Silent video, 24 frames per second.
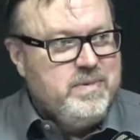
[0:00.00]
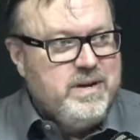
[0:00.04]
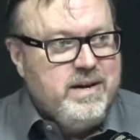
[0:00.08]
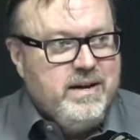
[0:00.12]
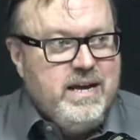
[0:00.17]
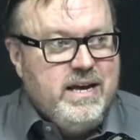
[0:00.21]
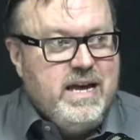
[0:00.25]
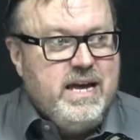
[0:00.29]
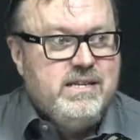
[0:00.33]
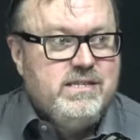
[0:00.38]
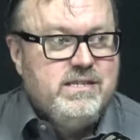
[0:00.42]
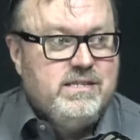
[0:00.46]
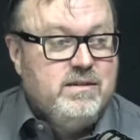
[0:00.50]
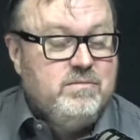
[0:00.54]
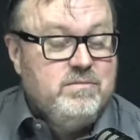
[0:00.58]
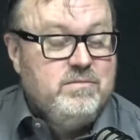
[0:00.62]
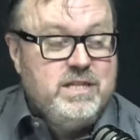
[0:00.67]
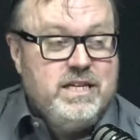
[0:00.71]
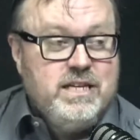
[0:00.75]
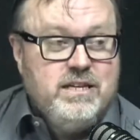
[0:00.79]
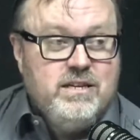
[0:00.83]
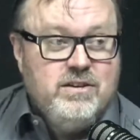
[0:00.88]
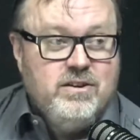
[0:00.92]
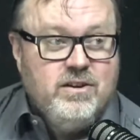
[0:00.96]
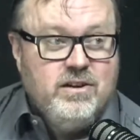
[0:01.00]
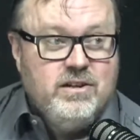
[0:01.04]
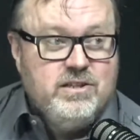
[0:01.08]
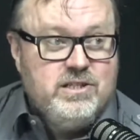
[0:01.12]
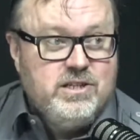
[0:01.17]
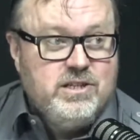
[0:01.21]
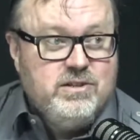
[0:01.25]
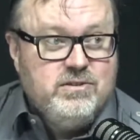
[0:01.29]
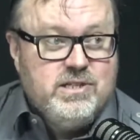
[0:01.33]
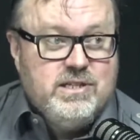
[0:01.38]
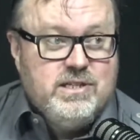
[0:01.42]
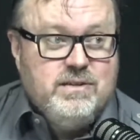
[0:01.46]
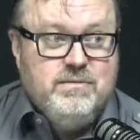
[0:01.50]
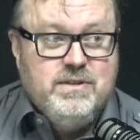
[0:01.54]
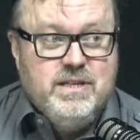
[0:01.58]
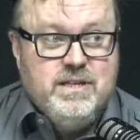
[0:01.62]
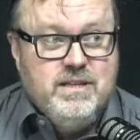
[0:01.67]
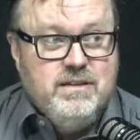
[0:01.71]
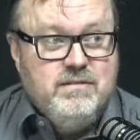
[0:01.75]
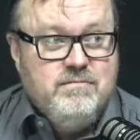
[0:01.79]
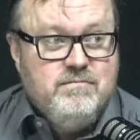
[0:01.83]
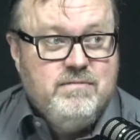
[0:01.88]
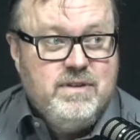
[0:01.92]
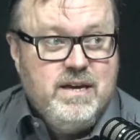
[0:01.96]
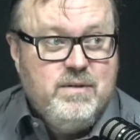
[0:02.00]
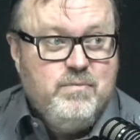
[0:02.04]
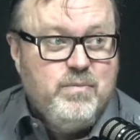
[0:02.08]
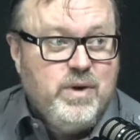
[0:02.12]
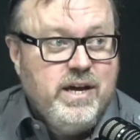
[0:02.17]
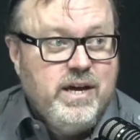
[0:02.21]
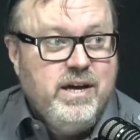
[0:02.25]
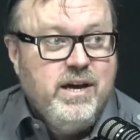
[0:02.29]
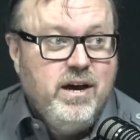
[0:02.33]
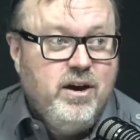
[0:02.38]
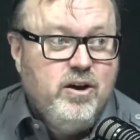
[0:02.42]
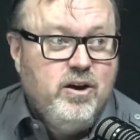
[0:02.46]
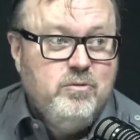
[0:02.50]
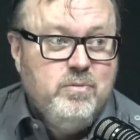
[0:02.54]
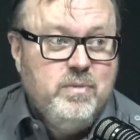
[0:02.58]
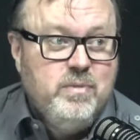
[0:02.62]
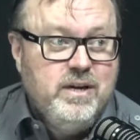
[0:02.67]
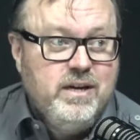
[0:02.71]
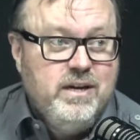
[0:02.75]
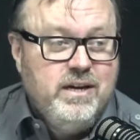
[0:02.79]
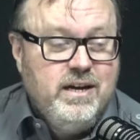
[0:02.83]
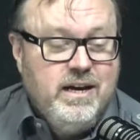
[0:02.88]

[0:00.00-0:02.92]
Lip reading: has some technology or something that may help,